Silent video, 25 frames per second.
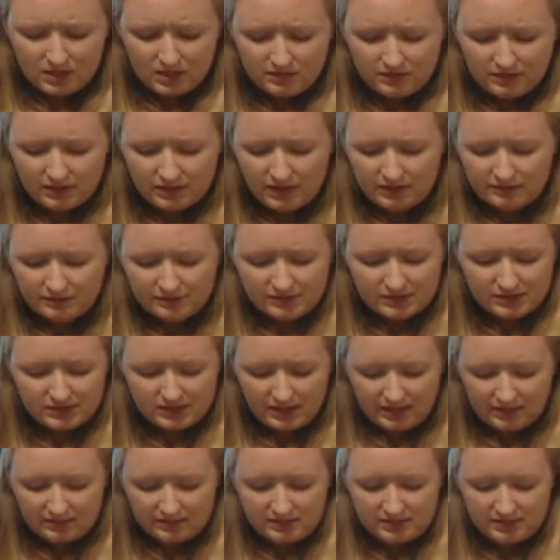The
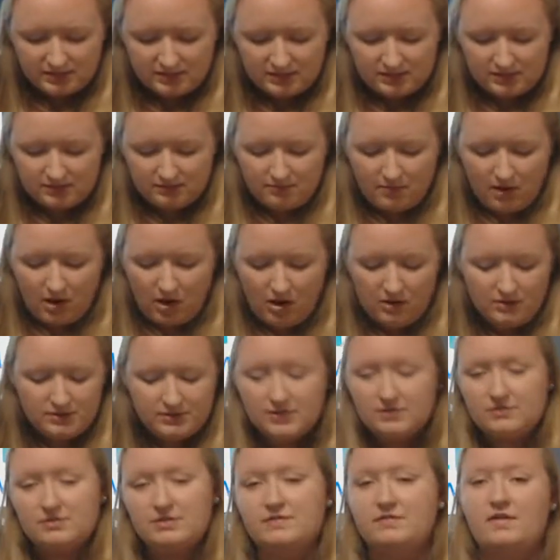Gundersen Health System
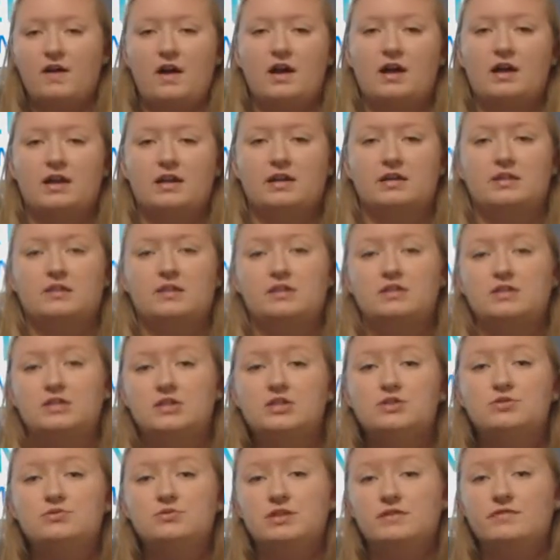also defined
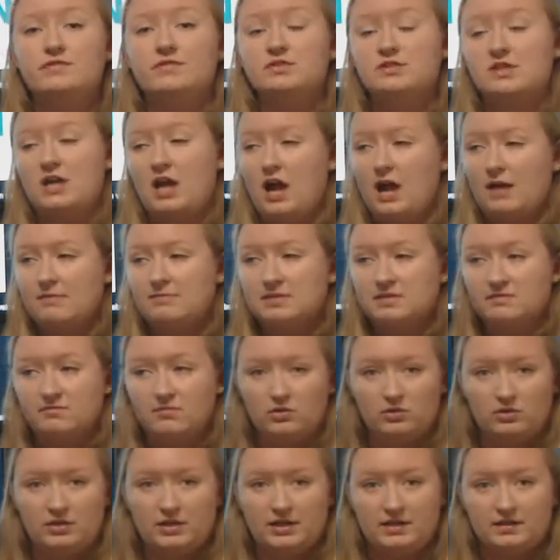two different types of
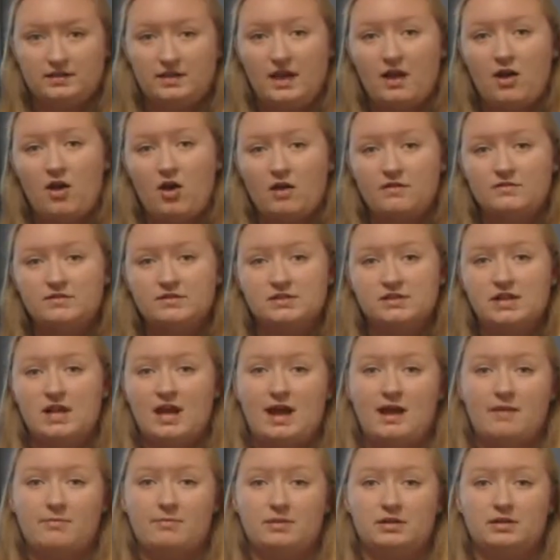bullying that often
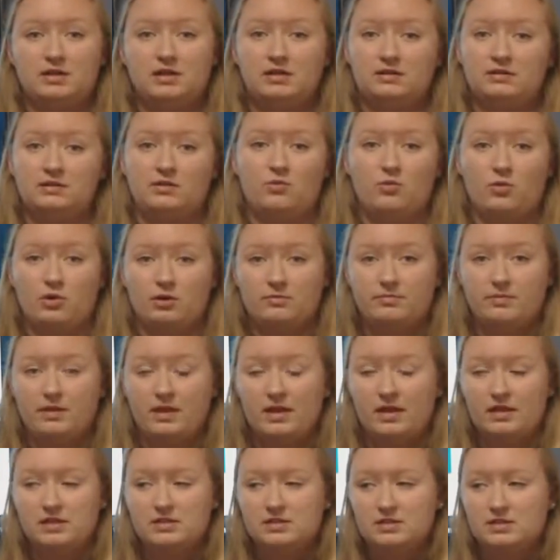happen in the
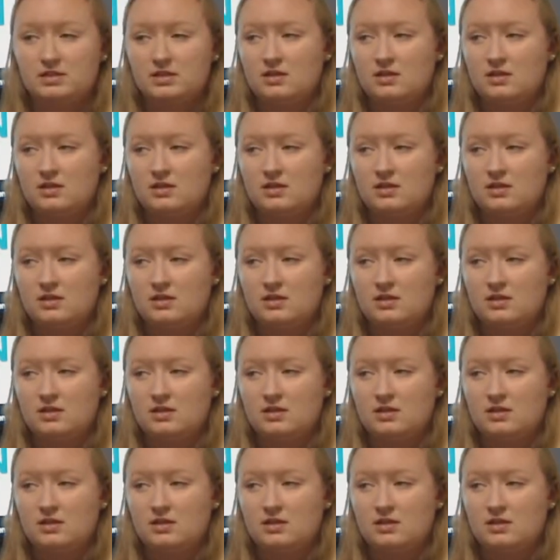workplace.